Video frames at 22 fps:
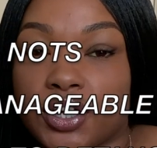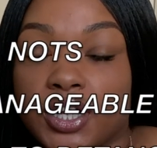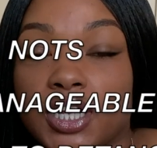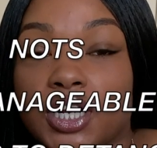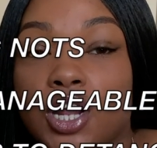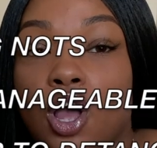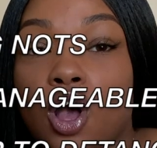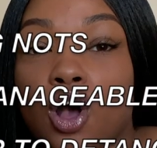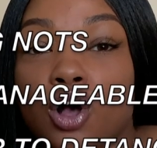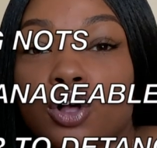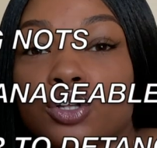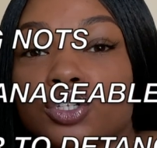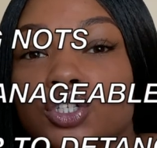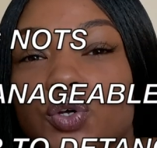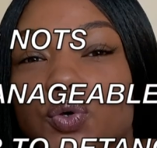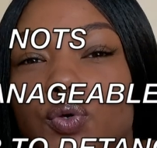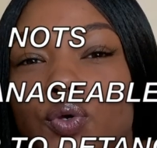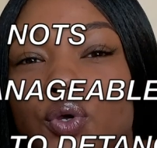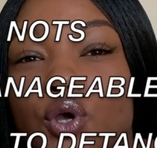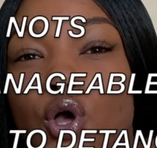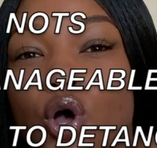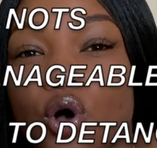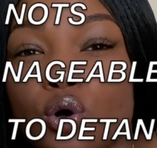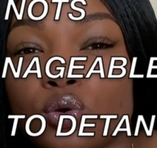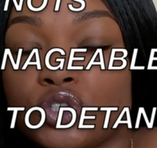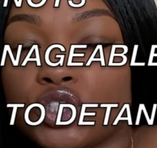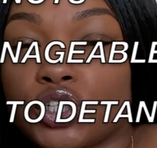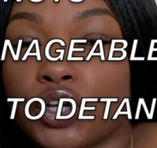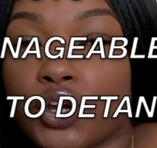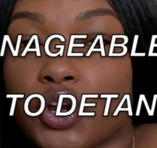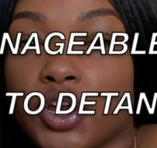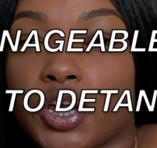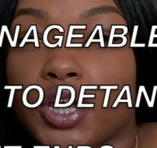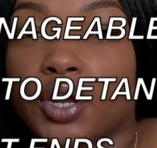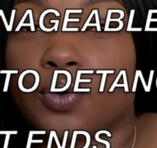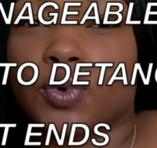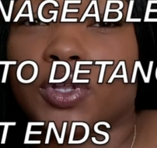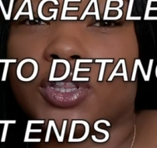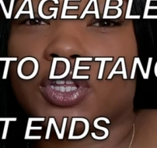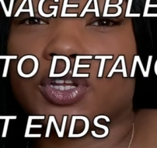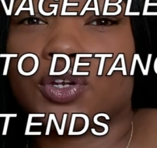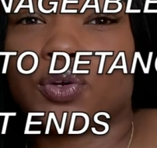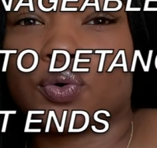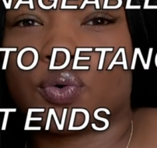It also coats your hair
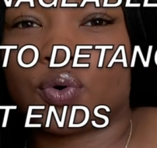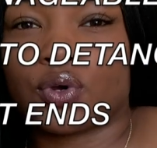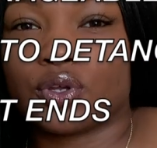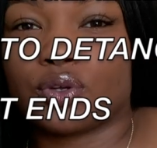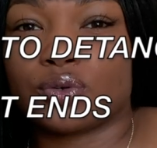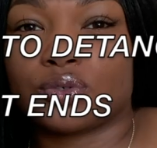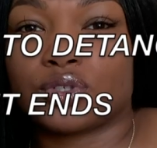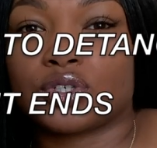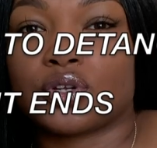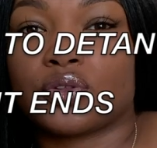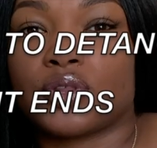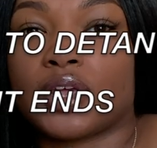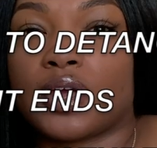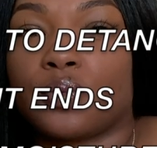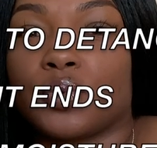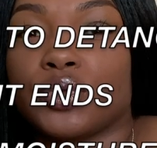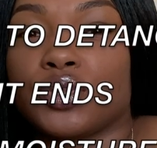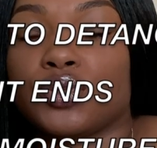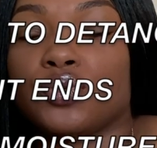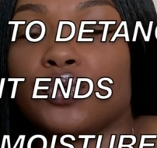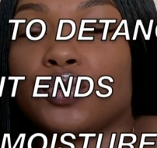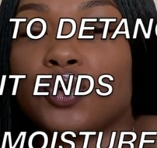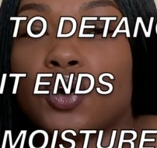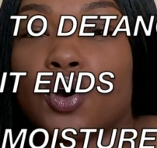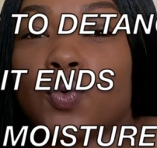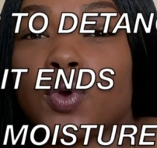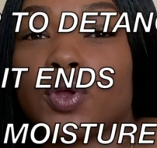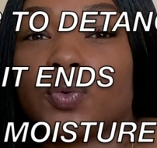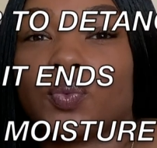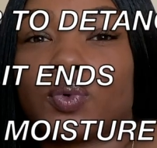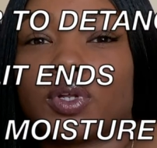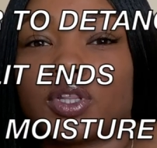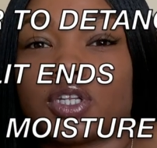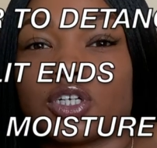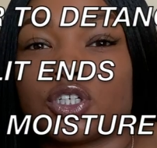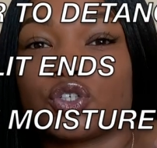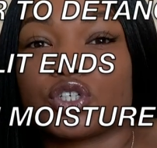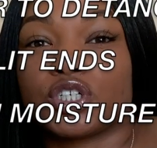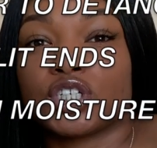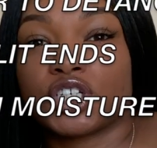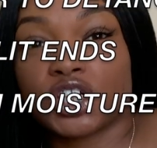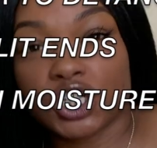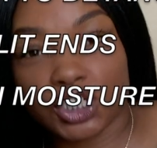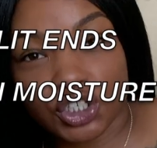with an oil so that when you go in with the
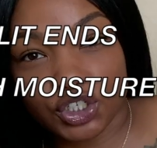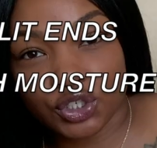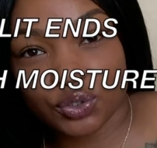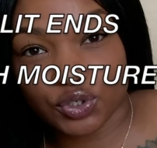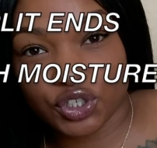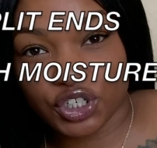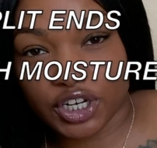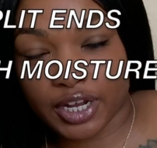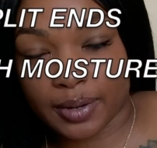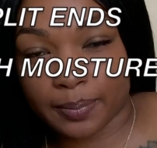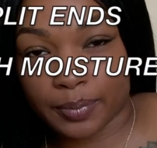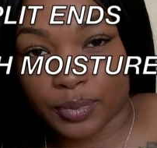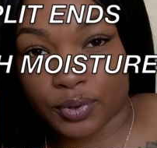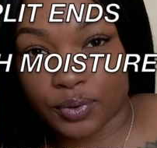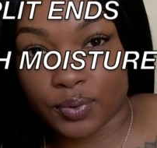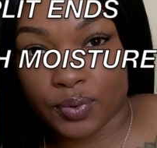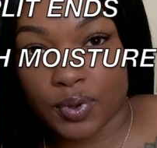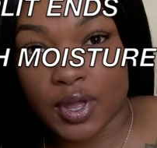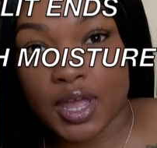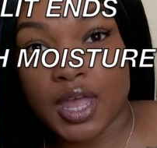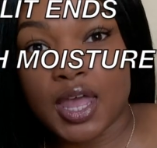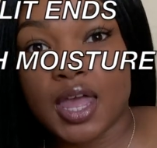traditional shampoo